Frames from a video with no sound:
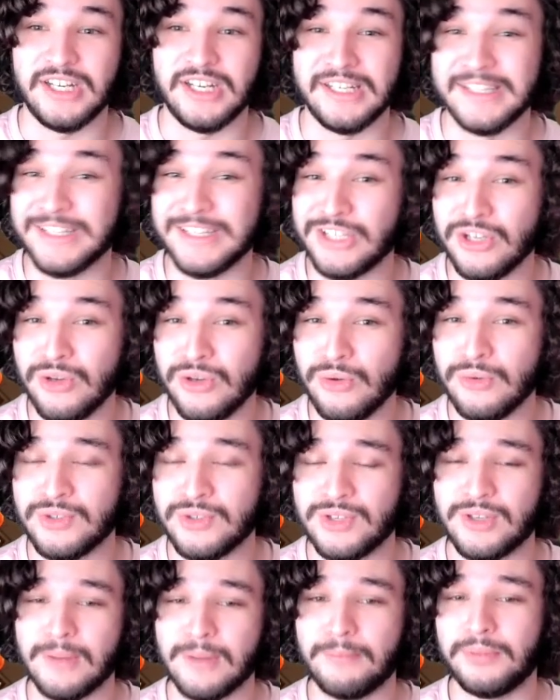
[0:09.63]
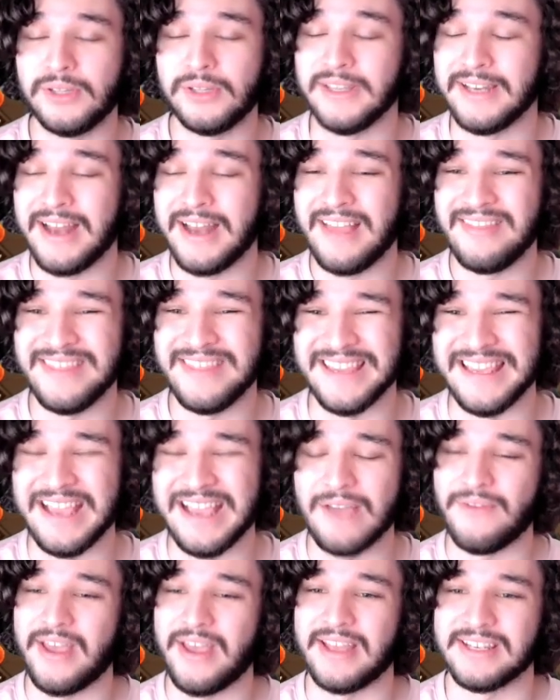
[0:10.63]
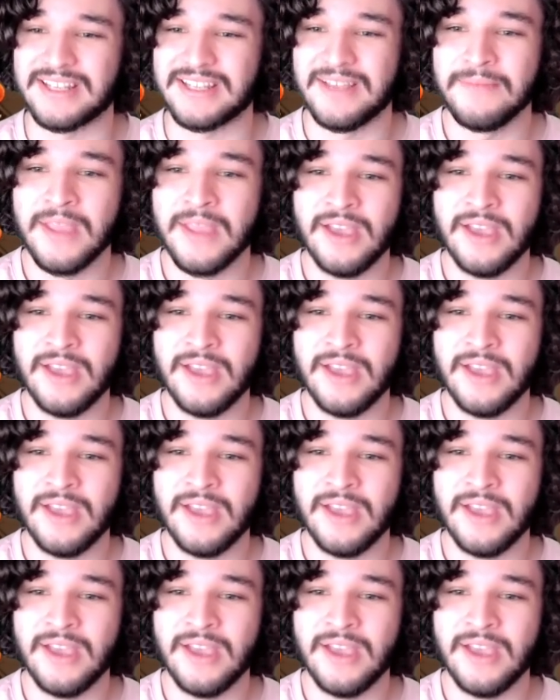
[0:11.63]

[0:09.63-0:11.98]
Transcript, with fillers: need to do to complete the event.